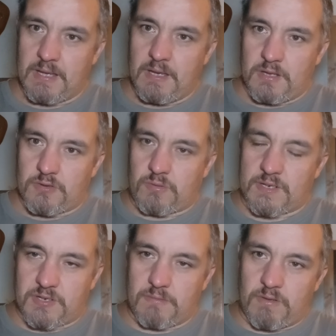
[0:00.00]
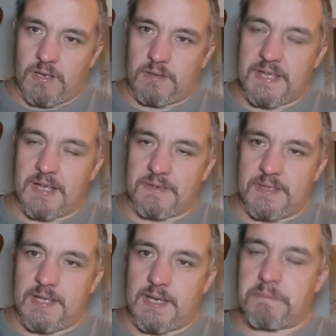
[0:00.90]
twitch it real down to
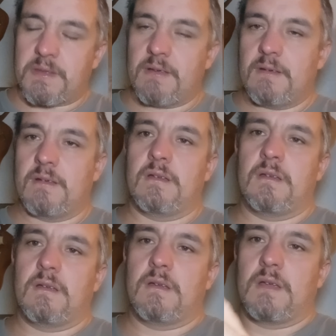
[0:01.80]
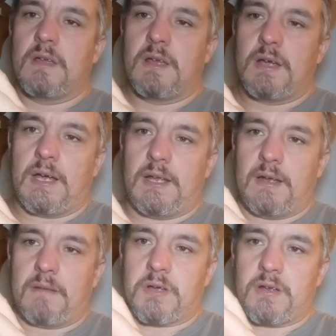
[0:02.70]
depth, and then
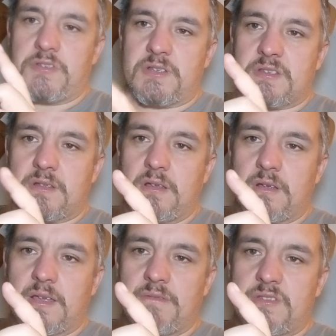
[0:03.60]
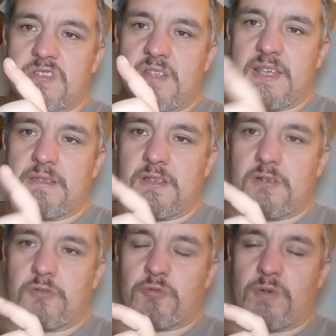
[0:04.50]
I'm going to just give it slight little
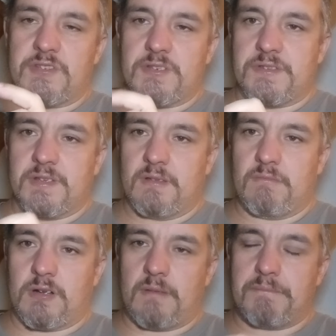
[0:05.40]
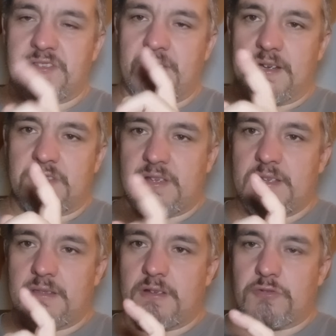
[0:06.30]
twitches, reel up slack, slight
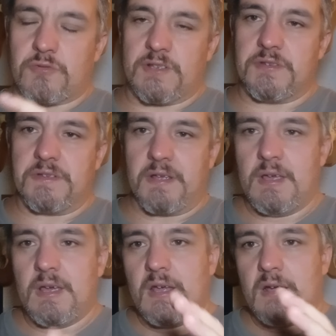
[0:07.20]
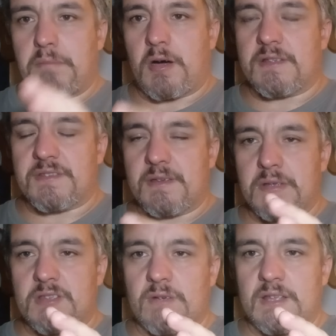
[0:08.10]
little twitches, pausing
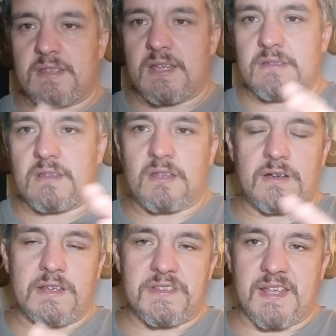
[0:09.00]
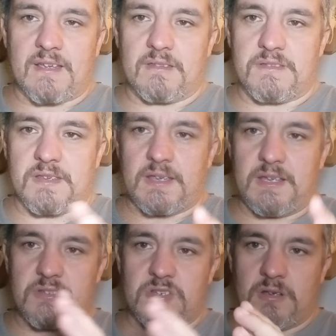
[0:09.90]
between 10 to 30 seconds
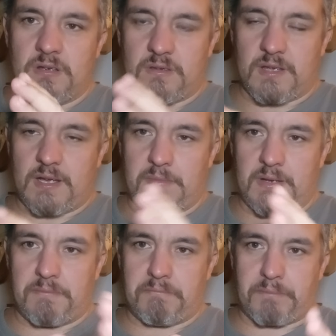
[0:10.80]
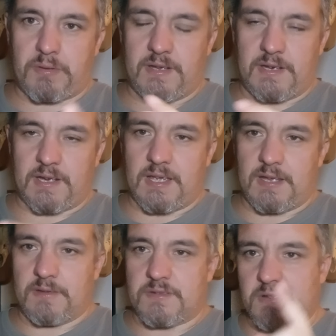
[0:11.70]
each time I put in a
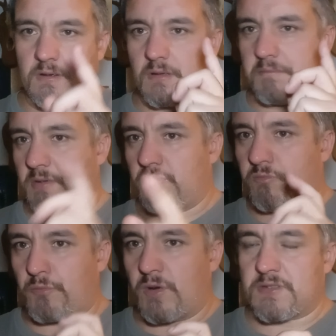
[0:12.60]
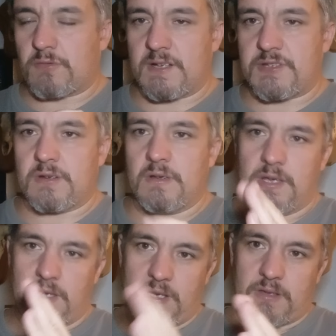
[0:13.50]
cadence. So it could be one twitch,
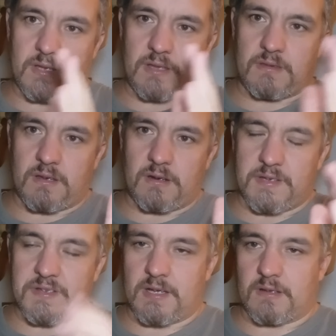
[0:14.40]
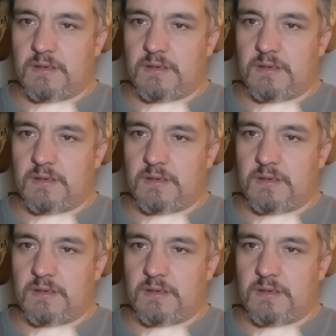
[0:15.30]
10, 30 seconds.